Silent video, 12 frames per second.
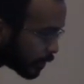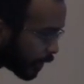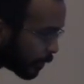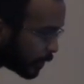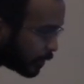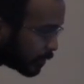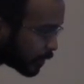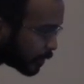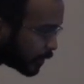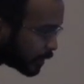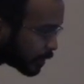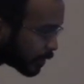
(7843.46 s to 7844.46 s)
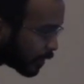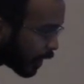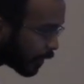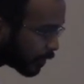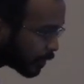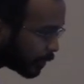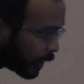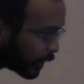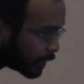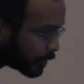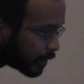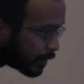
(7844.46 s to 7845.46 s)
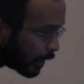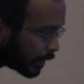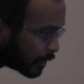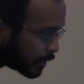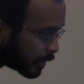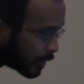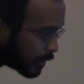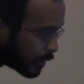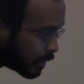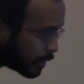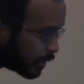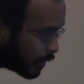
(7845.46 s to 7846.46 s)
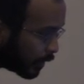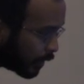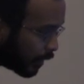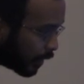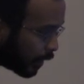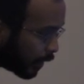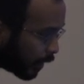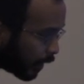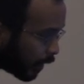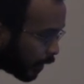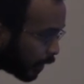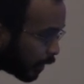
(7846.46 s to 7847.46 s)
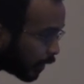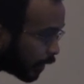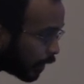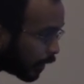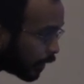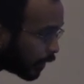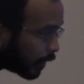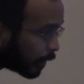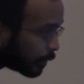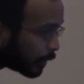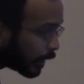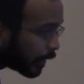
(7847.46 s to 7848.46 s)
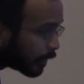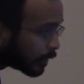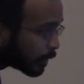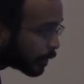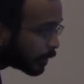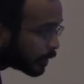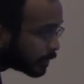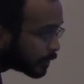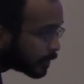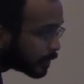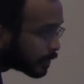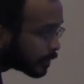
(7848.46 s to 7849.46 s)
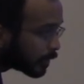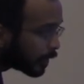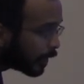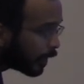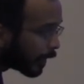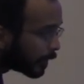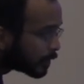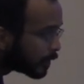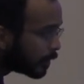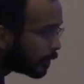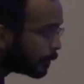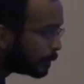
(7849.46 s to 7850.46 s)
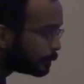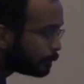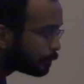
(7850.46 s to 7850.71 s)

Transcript: so how we do some of these. So the auto commands that exist. Let's Just use center backpack. Let's just um, yeah. Okay, so